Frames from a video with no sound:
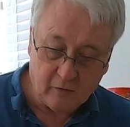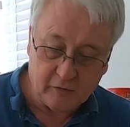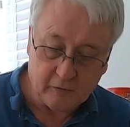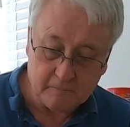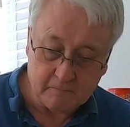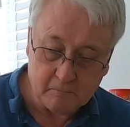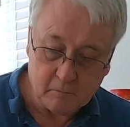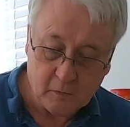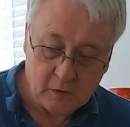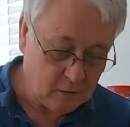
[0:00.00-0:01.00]

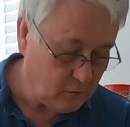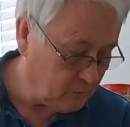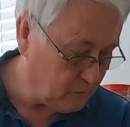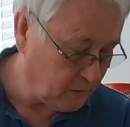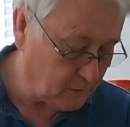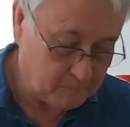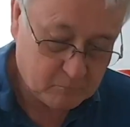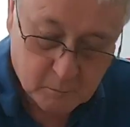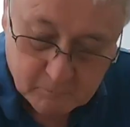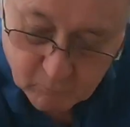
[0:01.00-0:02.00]
Which end is
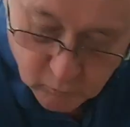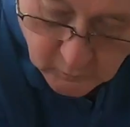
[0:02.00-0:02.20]
that then?